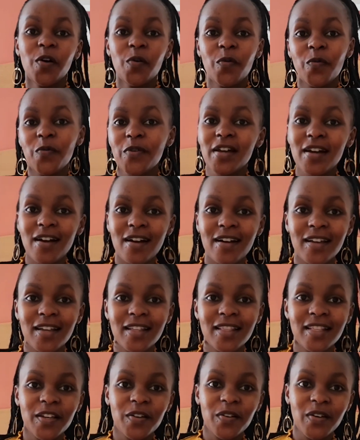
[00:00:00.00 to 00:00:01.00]
We are
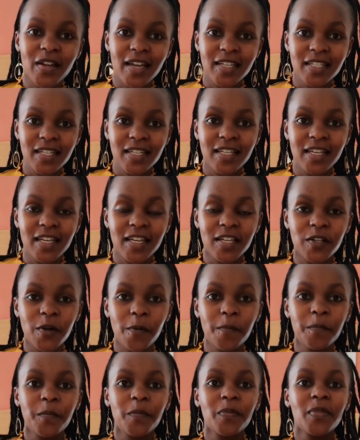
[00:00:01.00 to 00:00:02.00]
in the United
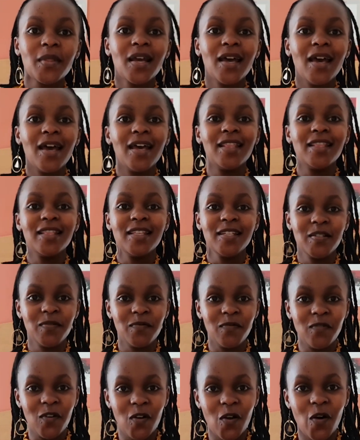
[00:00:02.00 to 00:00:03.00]
Kingdom, and this
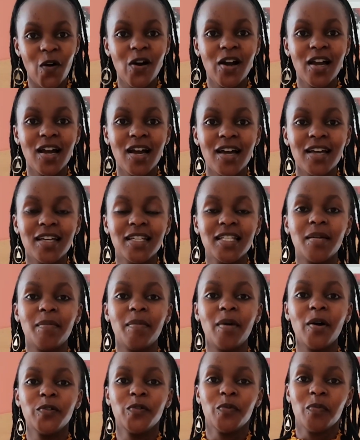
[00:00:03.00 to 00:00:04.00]
vlog is
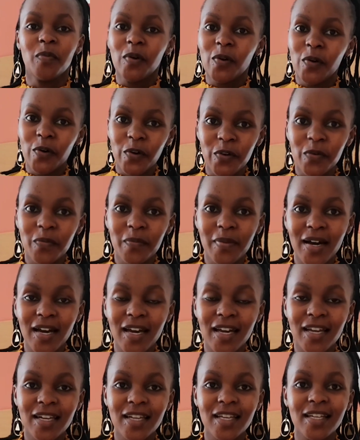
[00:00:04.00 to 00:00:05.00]
about to blow your mind.